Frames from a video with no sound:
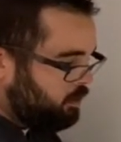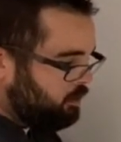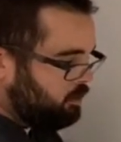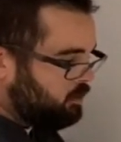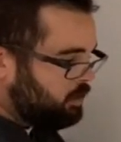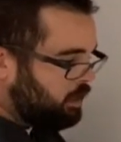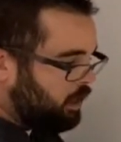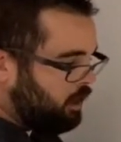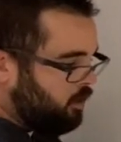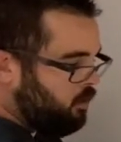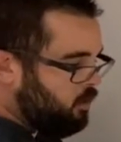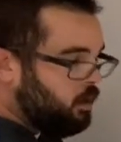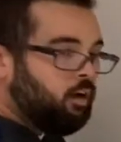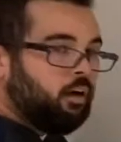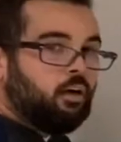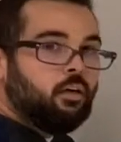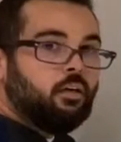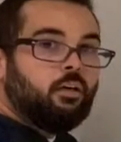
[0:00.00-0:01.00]

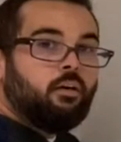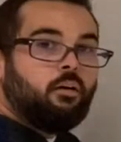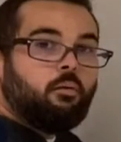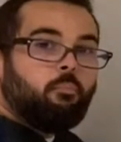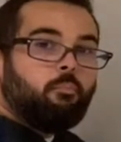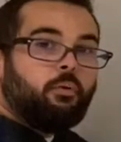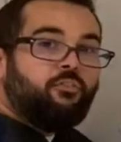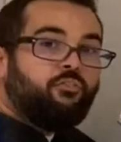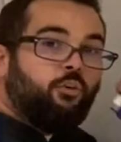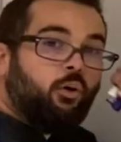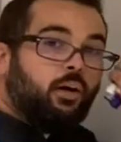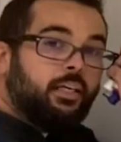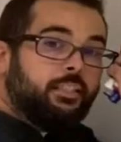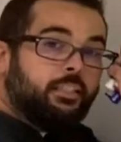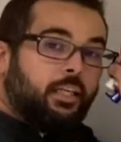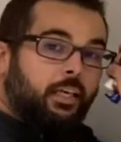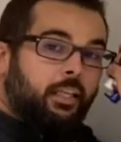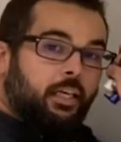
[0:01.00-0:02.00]
So, before I
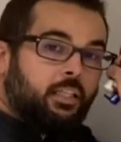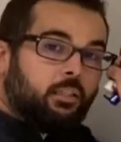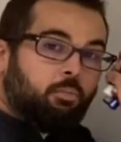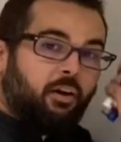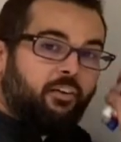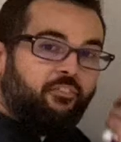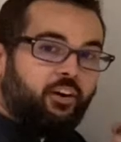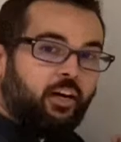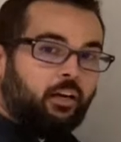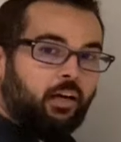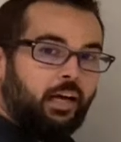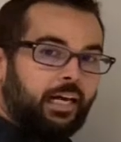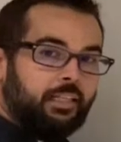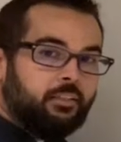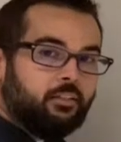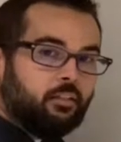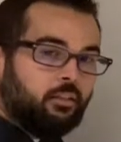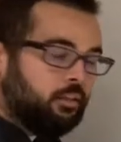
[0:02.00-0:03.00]
say that's my final
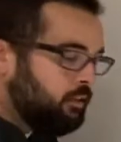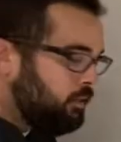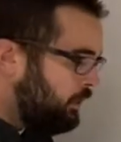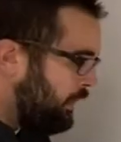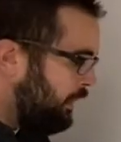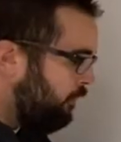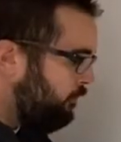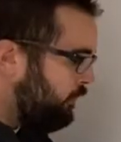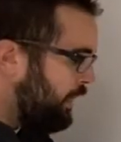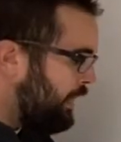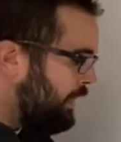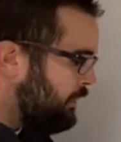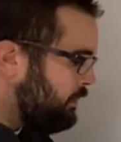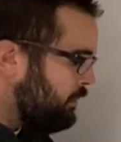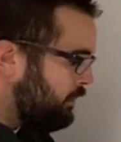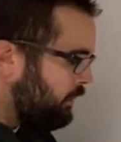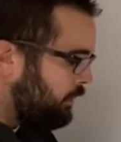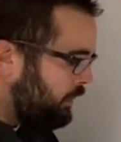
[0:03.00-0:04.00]
answer, I have to
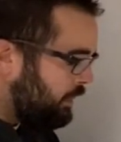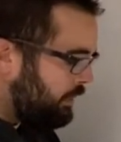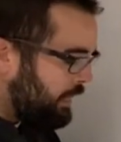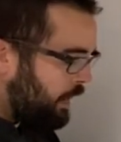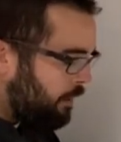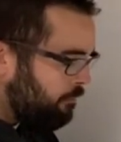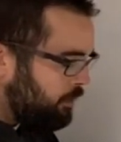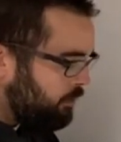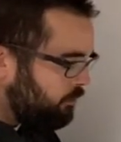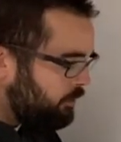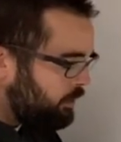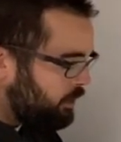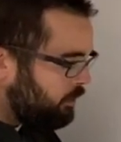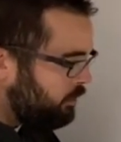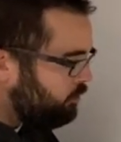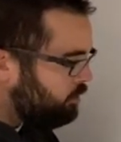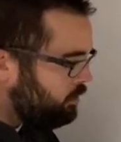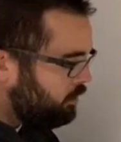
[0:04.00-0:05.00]
ask, can that be
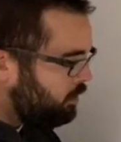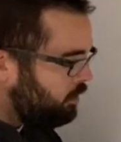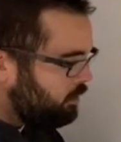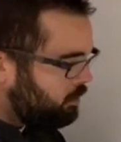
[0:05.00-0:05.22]
reduced?